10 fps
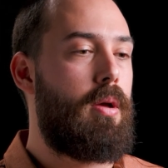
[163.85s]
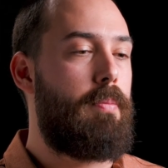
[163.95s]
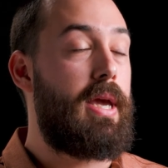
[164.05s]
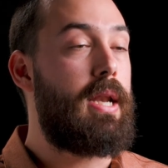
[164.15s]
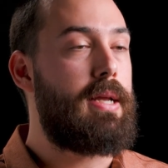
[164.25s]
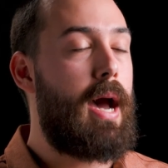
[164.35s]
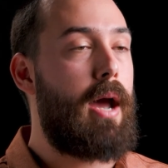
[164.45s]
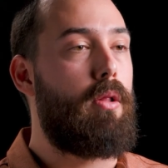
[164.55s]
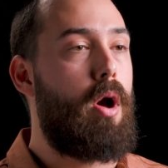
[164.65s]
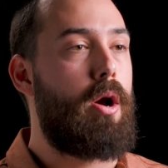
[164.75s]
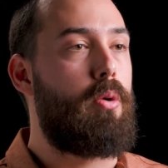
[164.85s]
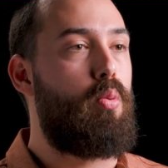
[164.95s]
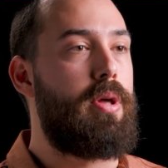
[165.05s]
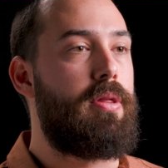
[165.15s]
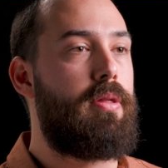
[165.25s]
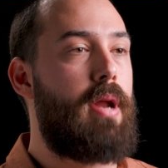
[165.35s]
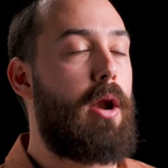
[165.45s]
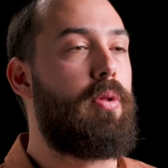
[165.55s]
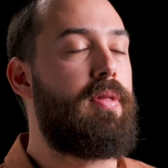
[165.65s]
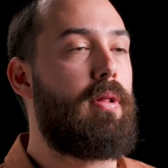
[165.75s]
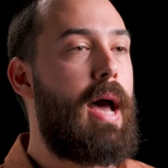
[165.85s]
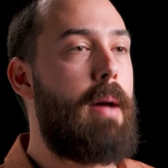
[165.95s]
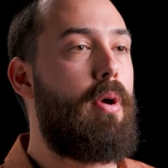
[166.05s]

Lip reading: begin a dialogue with not only the lab,